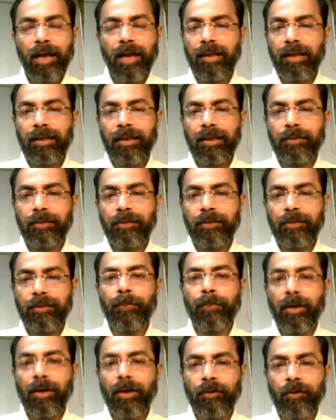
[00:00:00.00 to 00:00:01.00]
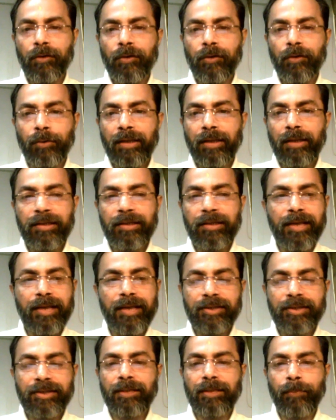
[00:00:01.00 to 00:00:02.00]
think it's very powerful, and it
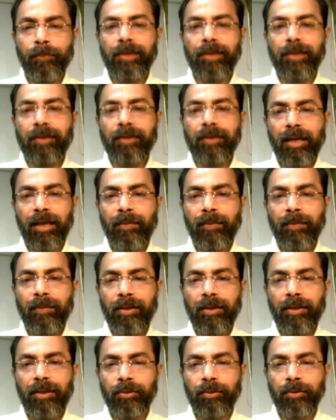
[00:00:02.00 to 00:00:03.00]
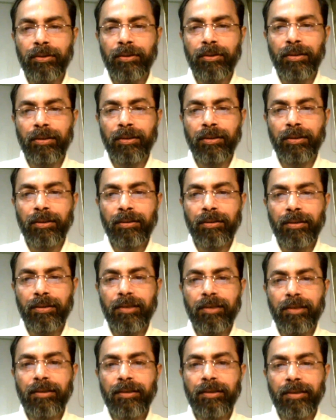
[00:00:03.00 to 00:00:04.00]
adds up big time in your
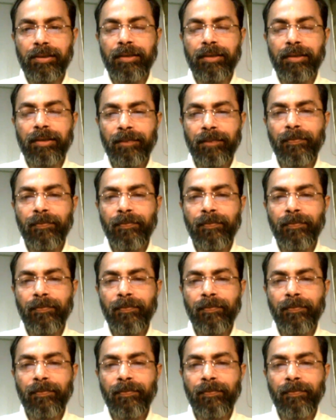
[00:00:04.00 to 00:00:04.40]
kitty that time.